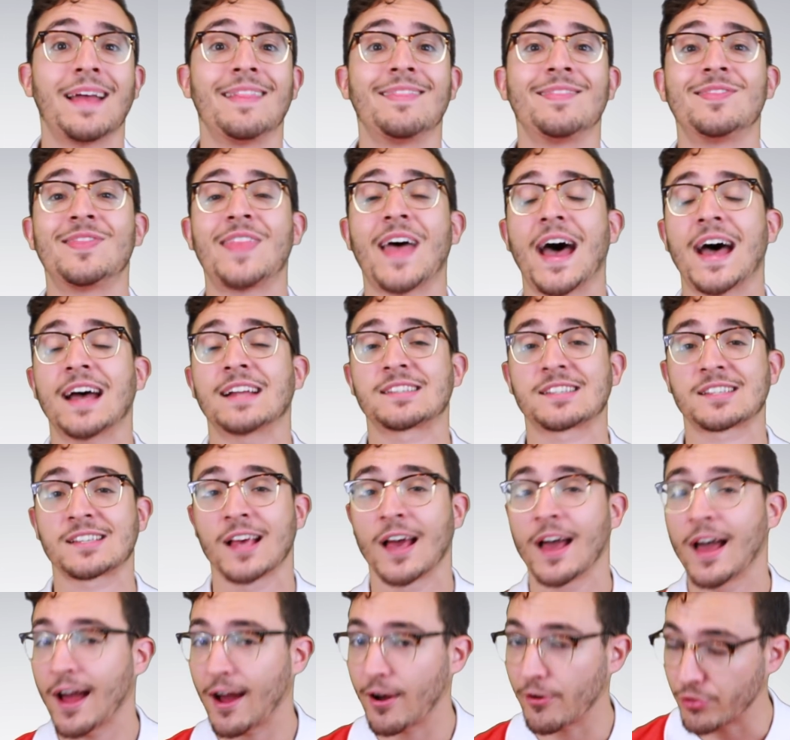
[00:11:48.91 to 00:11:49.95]
and
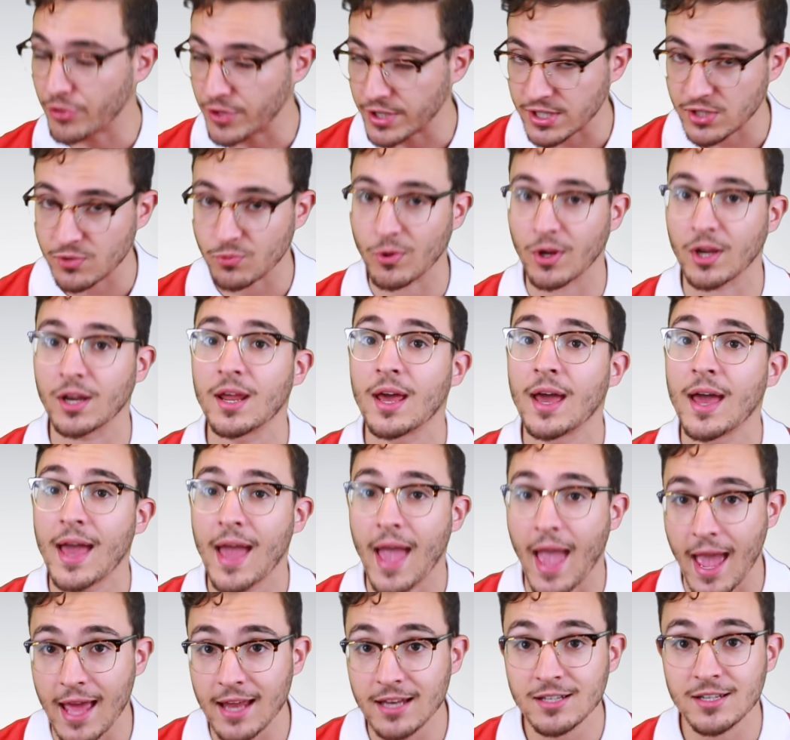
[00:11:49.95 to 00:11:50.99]
that's how this one
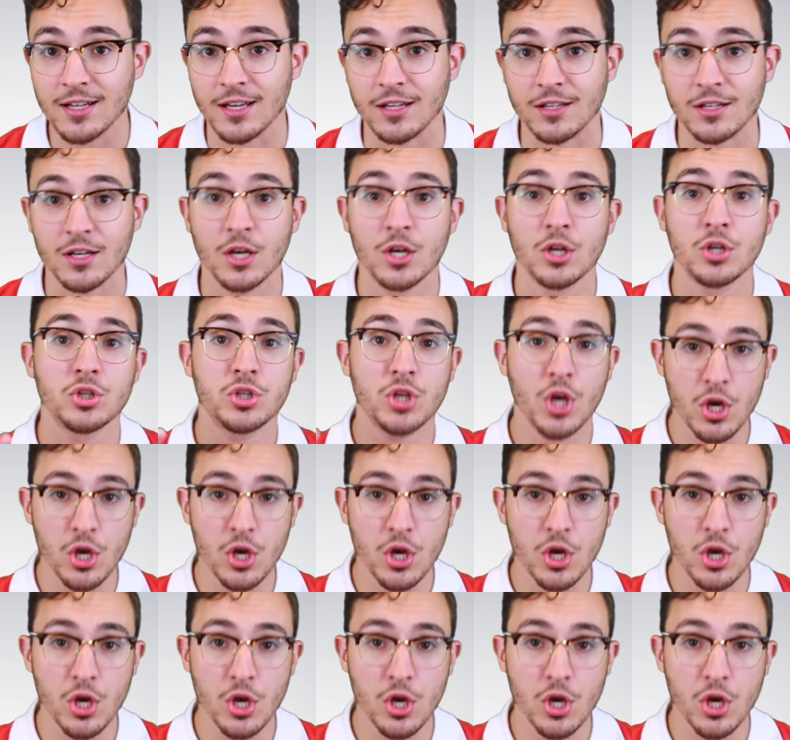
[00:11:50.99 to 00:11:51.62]
ended.